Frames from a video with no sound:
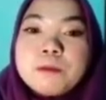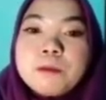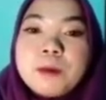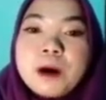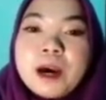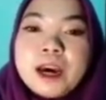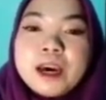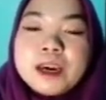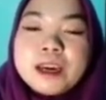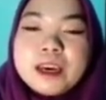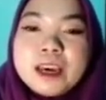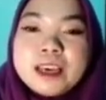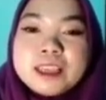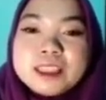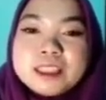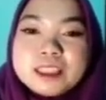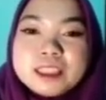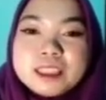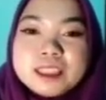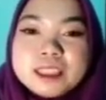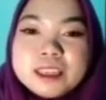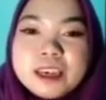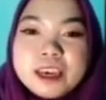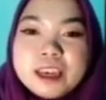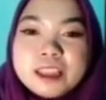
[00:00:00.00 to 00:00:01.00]
by
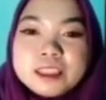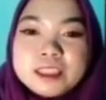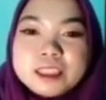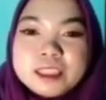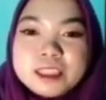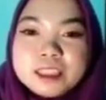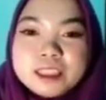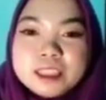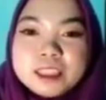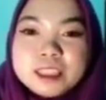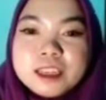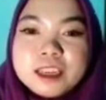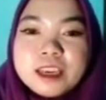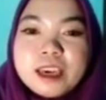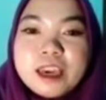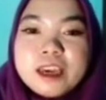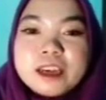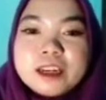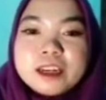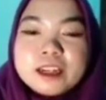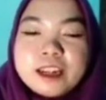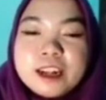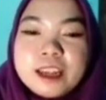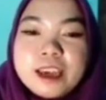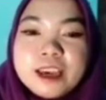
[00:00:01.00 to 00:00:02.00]
external entity
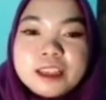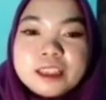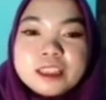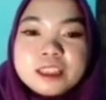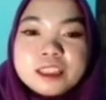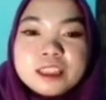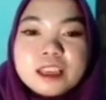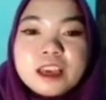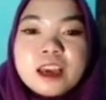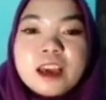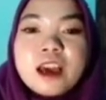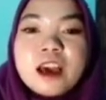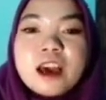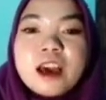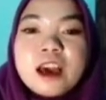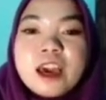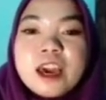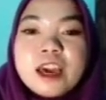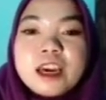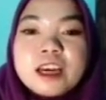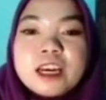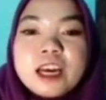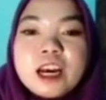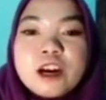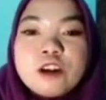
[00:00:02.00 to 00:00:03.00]
and class.
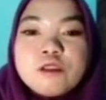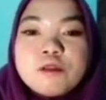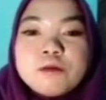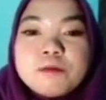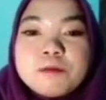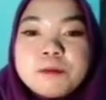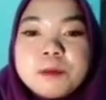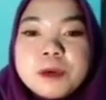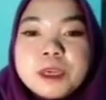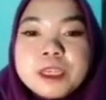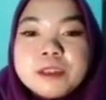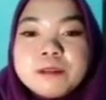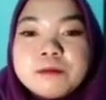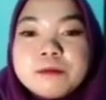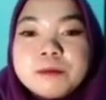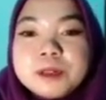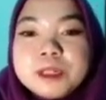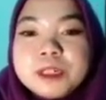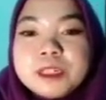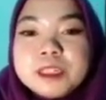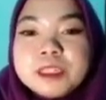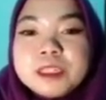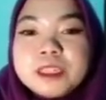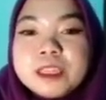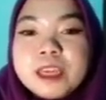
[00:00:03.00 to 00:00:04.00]
Account
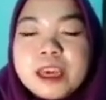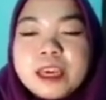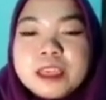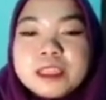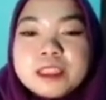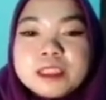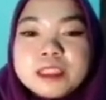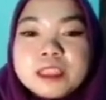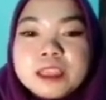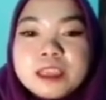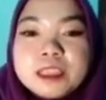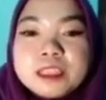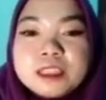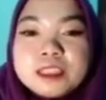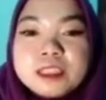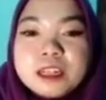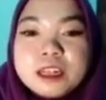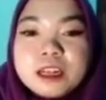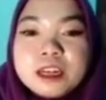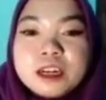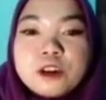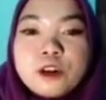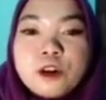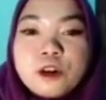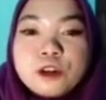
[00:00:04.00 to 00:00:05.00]
payable next is
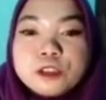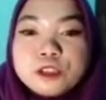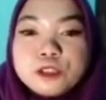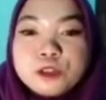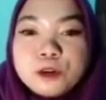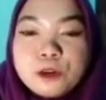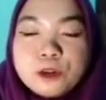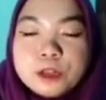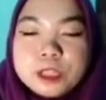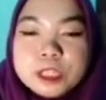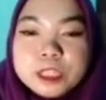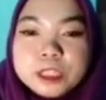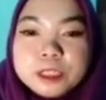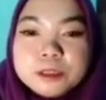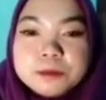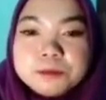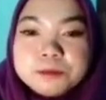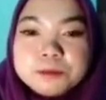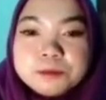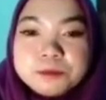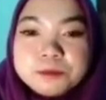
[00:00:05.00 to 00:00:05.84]
a controller,